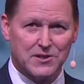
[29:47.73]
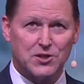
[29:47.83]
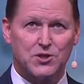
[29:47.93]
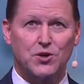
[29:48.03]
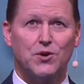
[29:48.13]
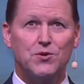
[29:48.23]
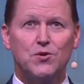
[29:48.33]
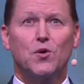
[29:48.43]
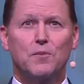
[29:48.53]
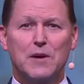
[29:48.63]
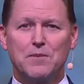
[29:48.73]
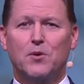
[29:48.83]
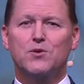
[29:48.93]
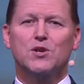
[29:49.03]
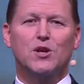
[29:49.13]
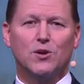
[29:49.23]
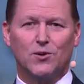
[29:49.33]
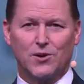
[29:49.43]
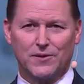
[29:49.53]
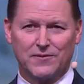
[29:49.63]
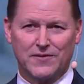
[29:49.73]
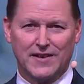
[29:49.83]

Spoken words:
to turn your people to the Lord